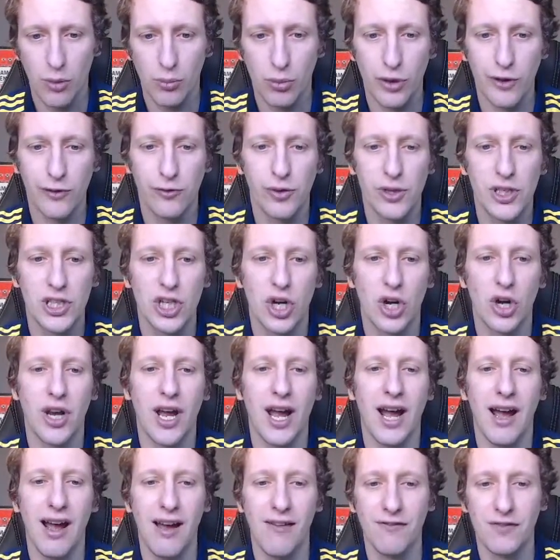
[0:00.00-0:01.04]
But if we don't
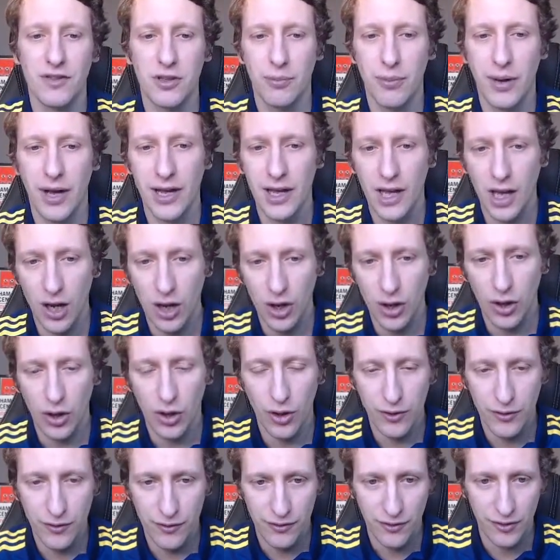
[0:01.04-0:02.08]
have to pay a
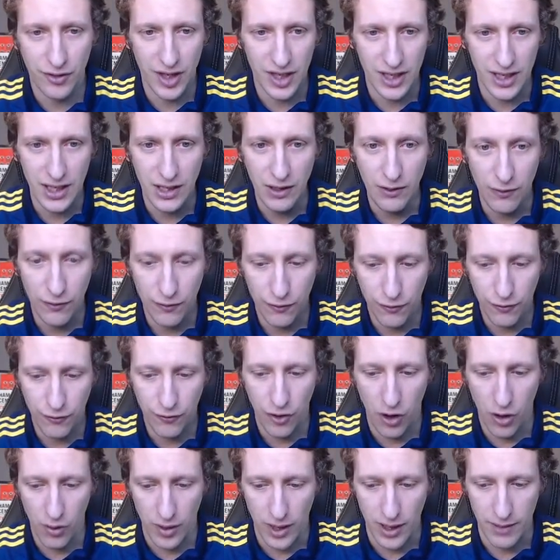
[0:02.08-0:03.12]
loan fee
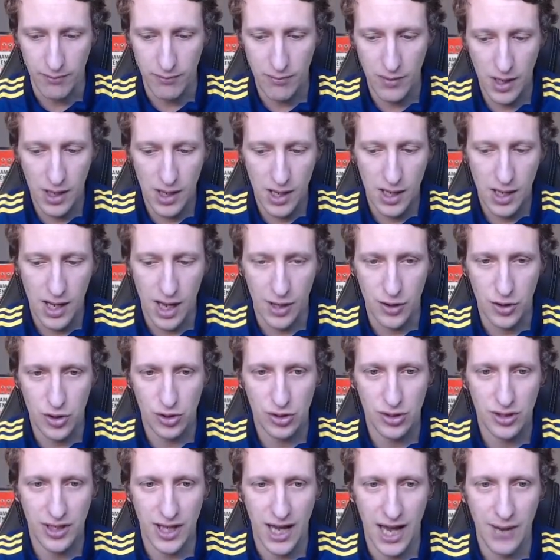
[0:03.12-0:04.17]
for him and
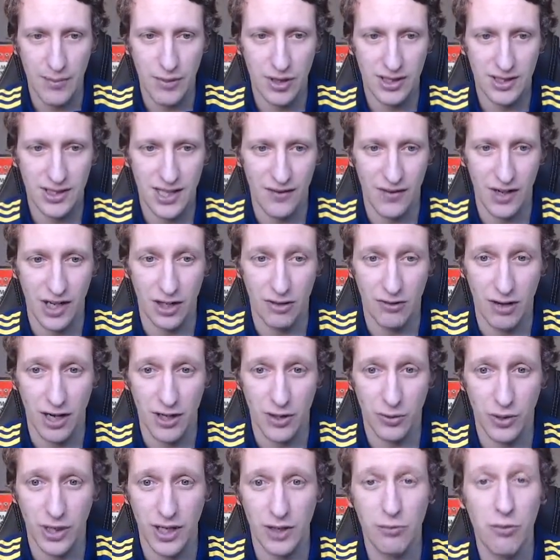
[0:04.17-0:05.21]
just get him at 70 grand a
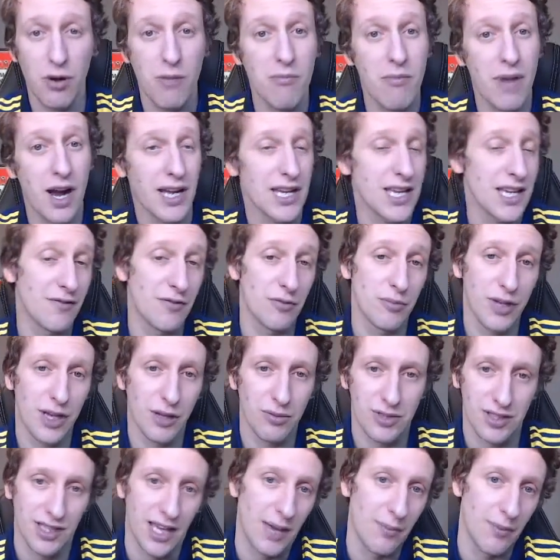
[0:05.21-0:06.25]
week, we might even be able
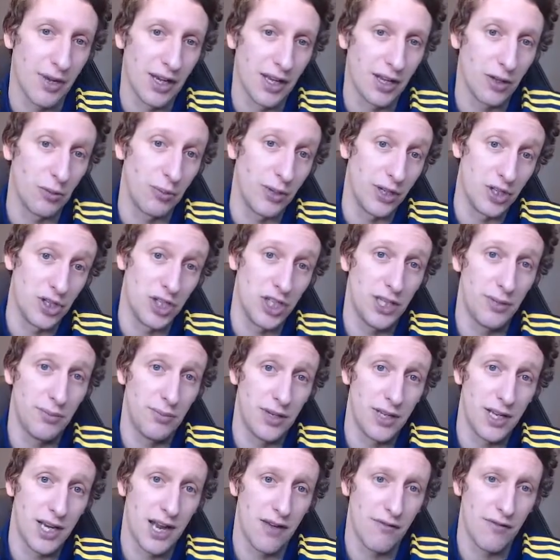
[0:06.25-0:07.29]
to get him a little bit cheaper.
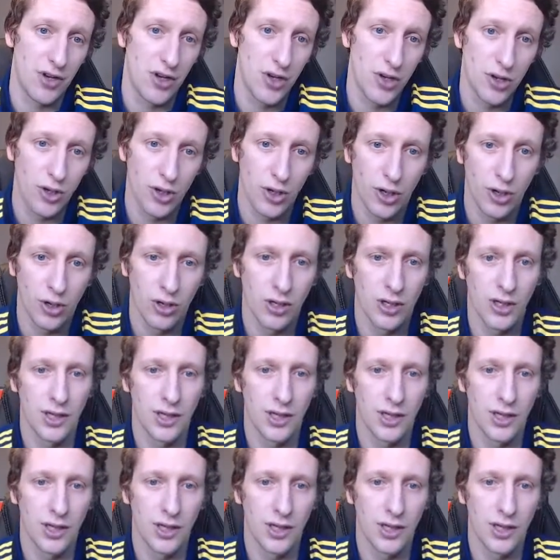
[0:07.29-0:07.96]
You never know.